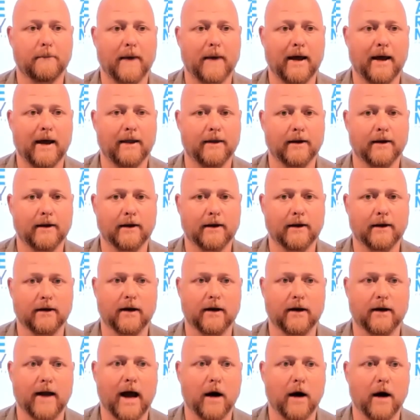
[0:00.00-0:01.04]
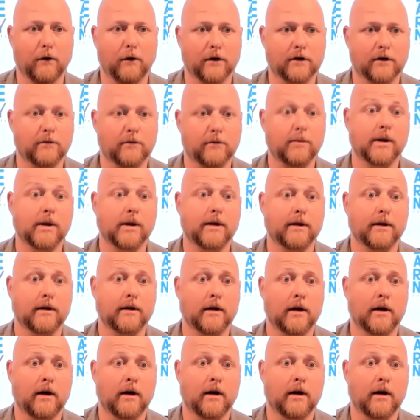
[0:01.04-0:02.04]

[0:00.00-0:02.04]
I think an hour spent